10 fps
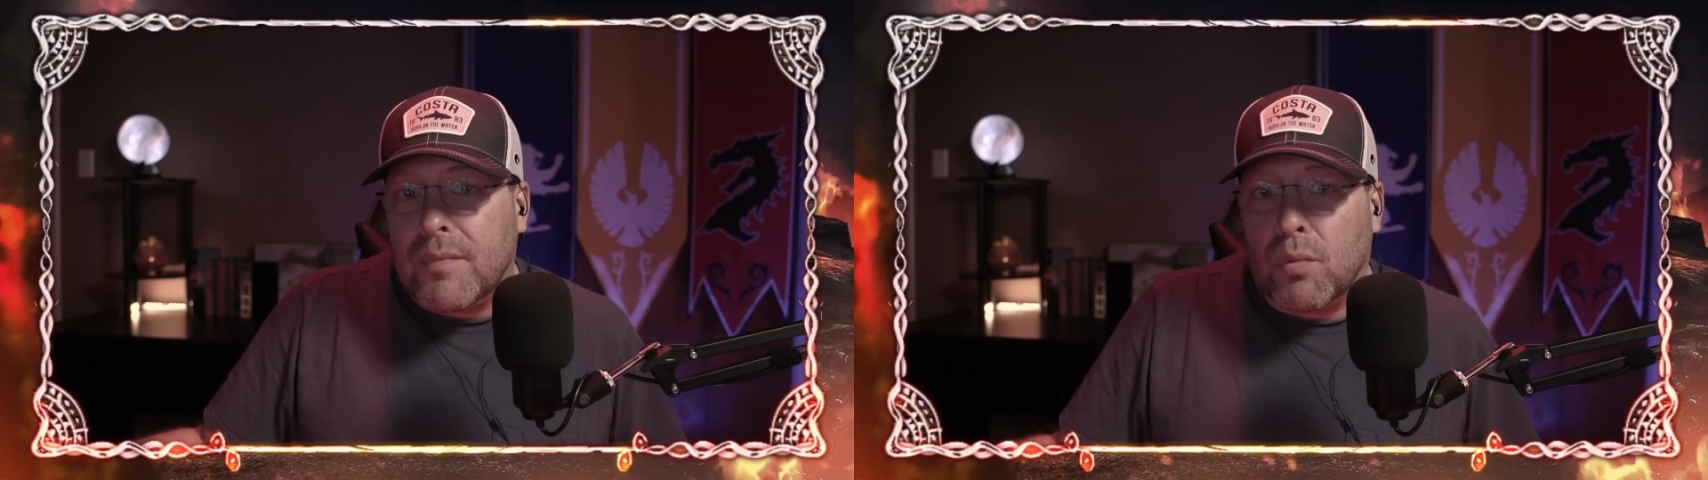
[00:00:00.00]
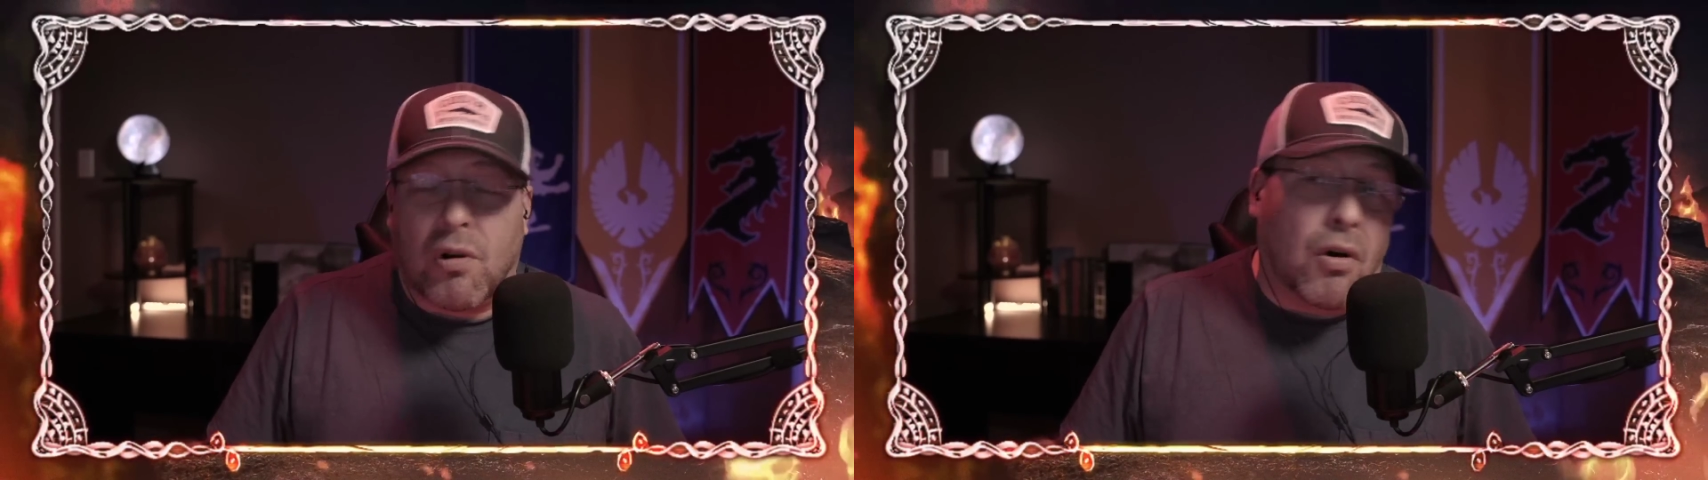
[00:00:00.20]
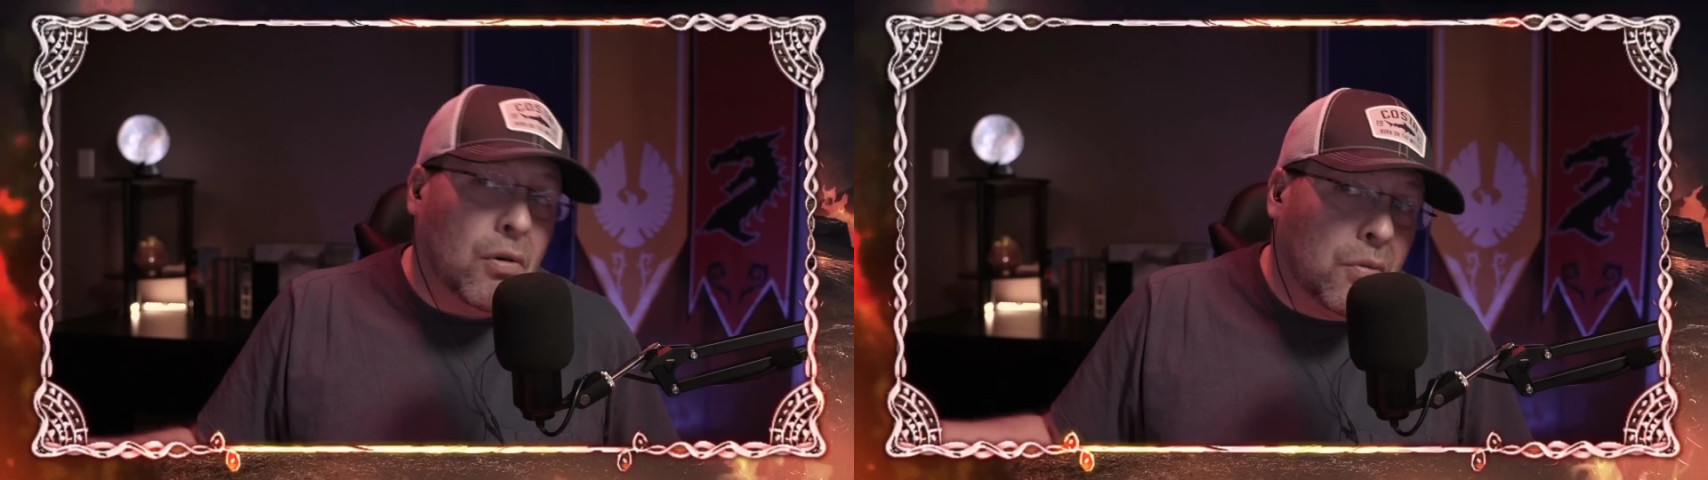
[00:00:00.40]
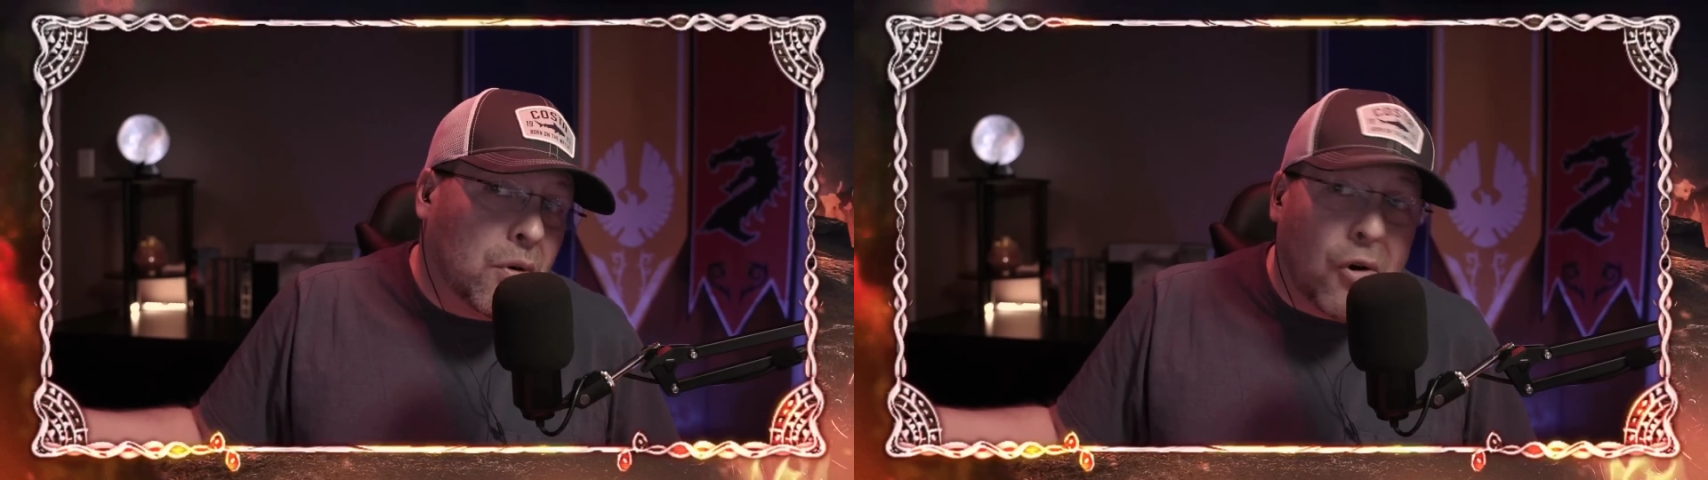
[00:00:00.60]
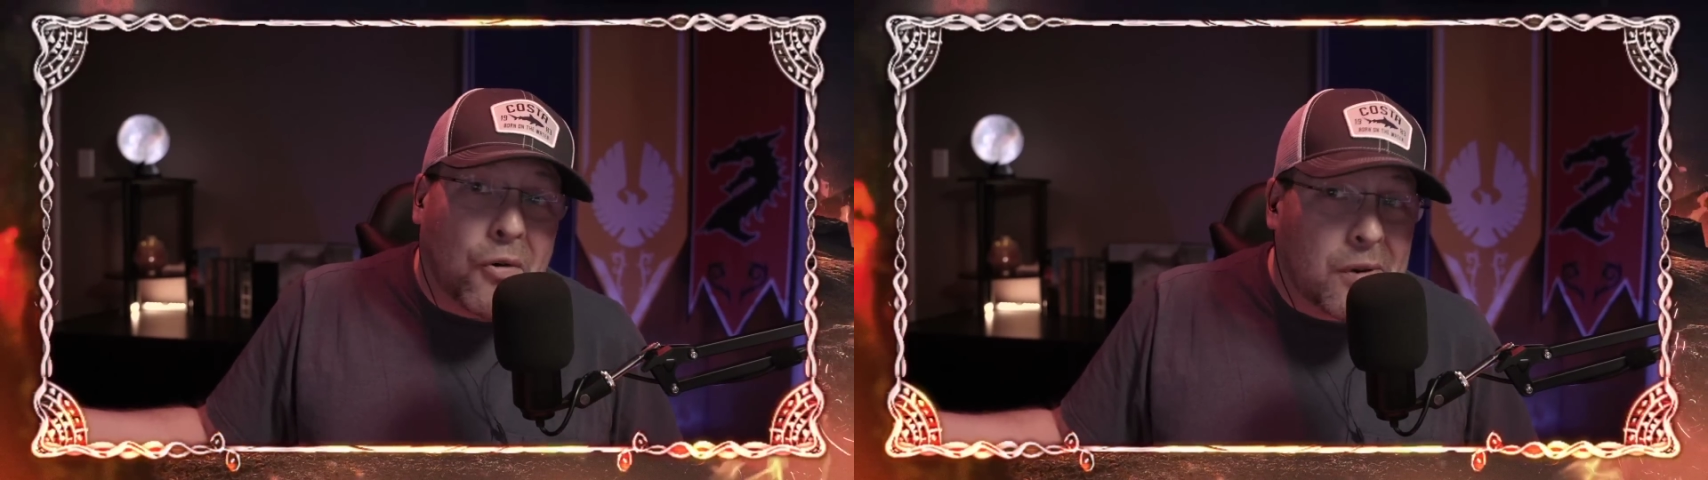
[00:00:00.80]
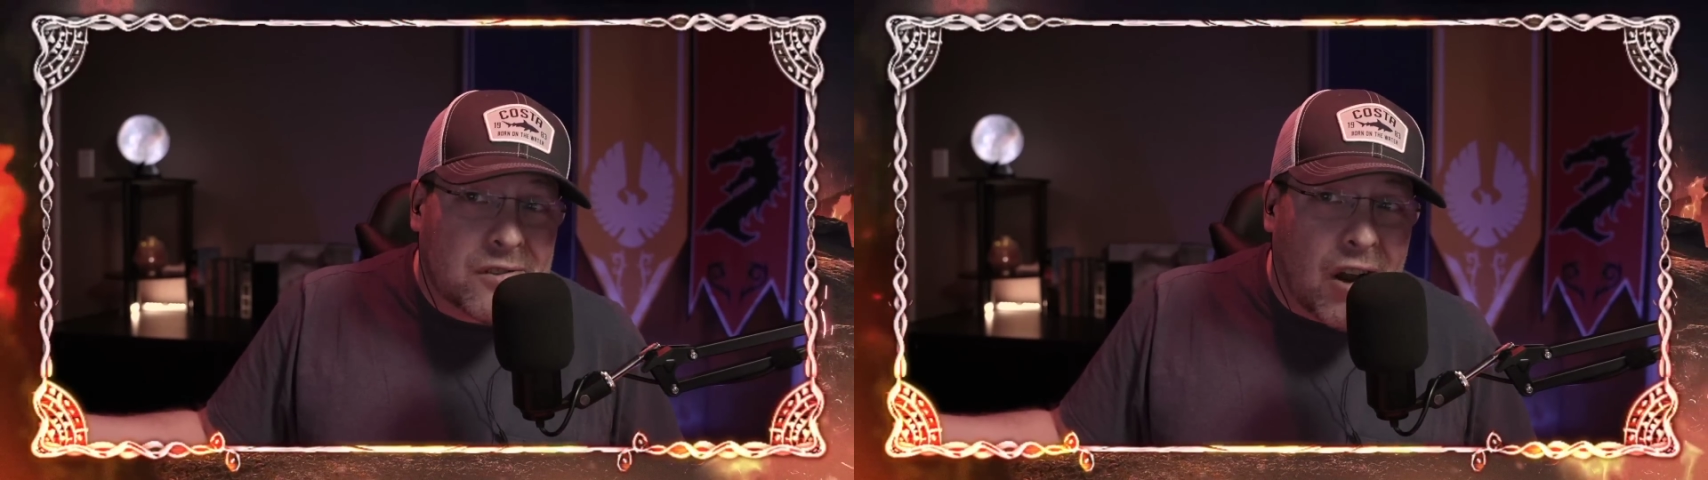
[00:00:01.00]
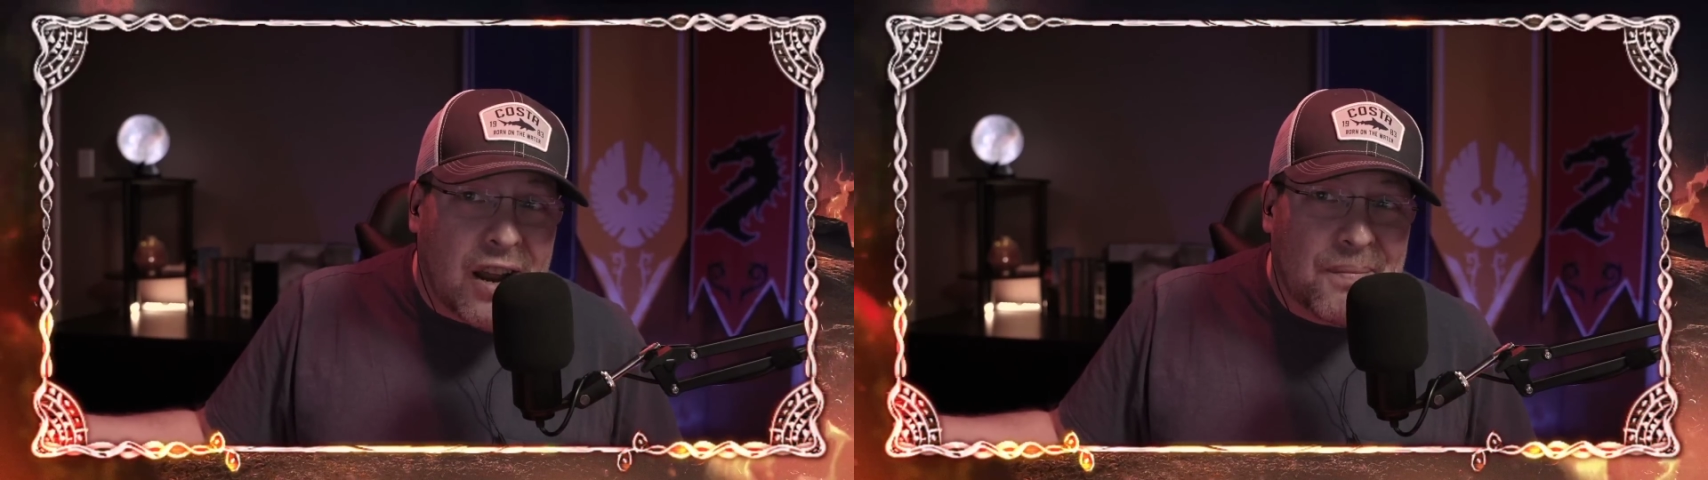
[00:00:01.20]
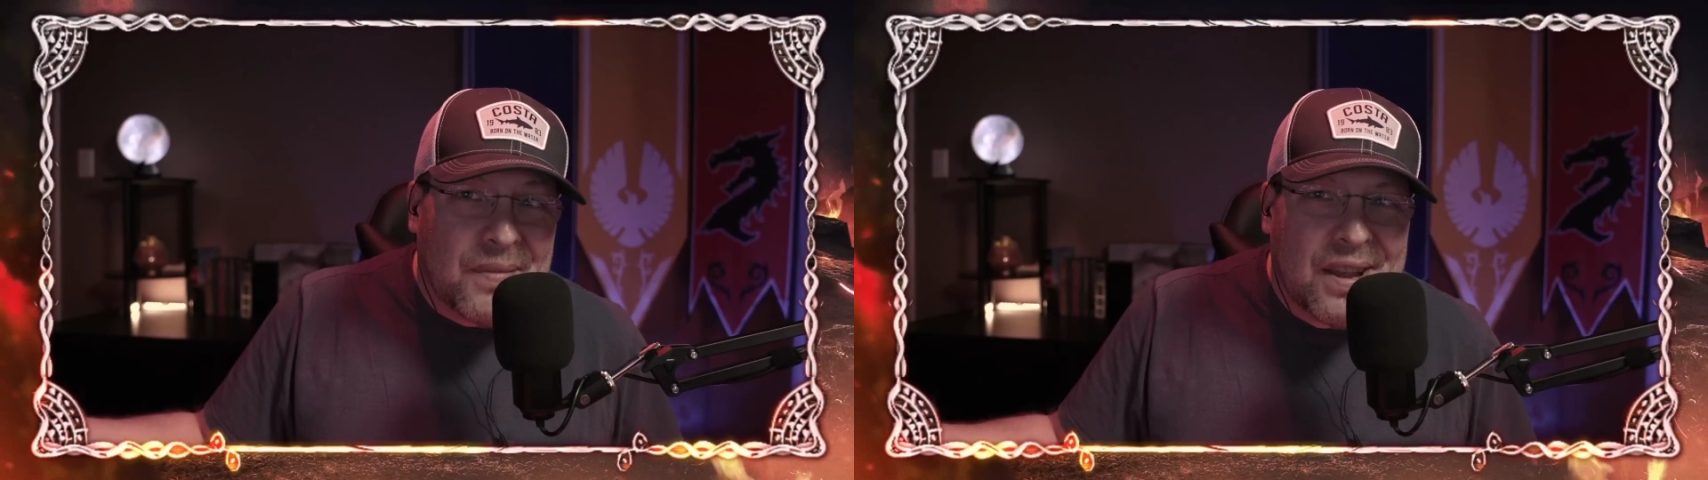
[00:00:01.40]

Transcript: We're always right.